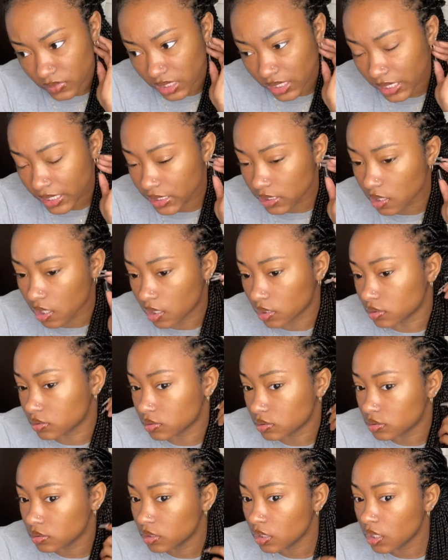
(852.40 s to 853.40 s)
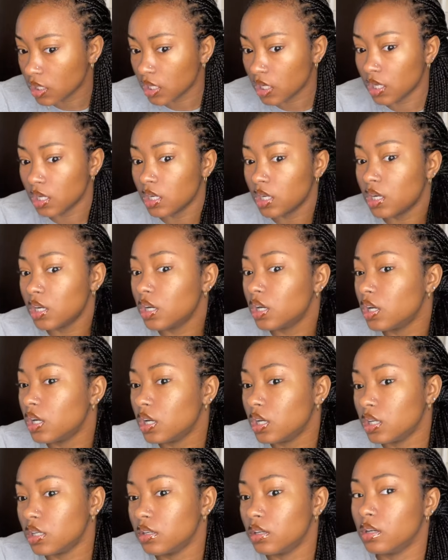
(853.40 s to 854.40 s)
Keyuniaa.
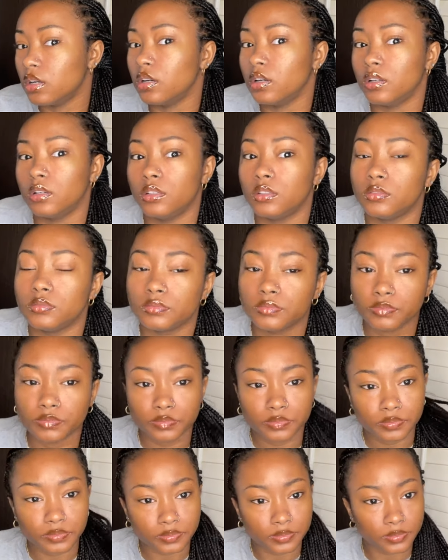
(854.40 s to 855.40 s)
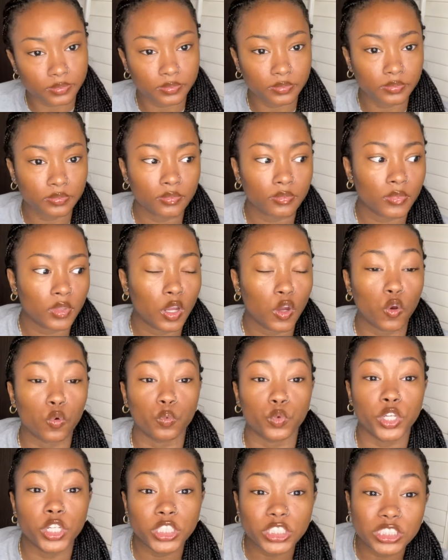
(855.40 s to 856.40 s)
Uh,
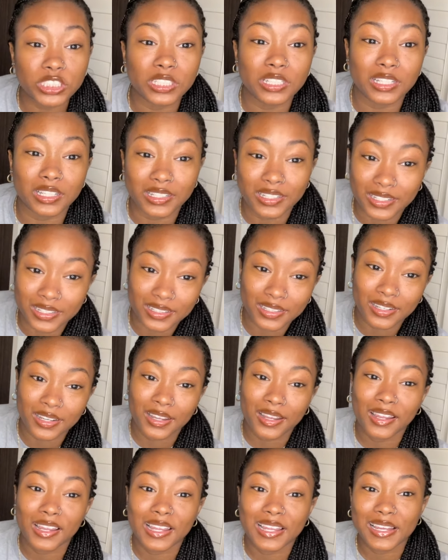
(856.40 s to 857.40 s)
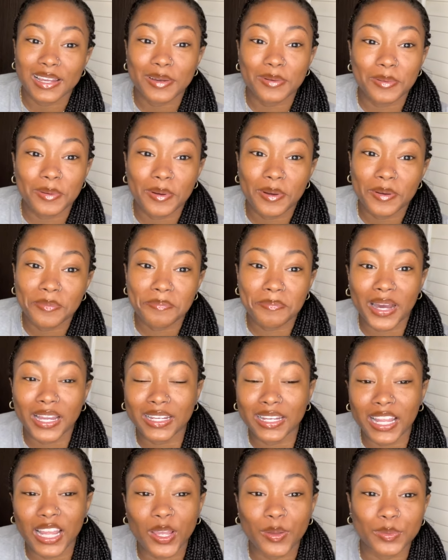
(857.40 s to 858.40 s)
originally, my
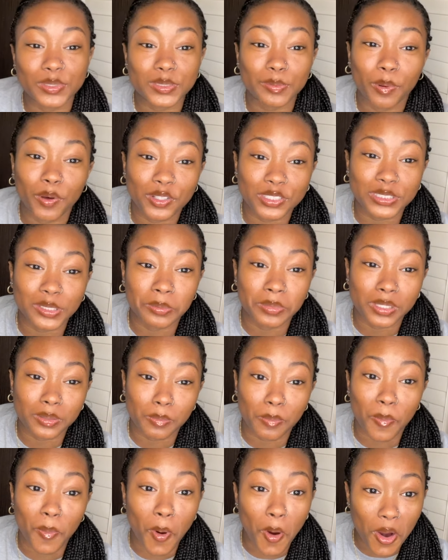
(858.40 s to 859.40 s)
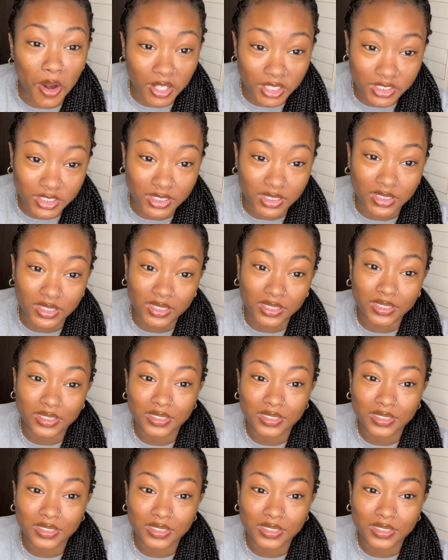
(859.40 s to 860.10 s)
name was supposed to be Marsha.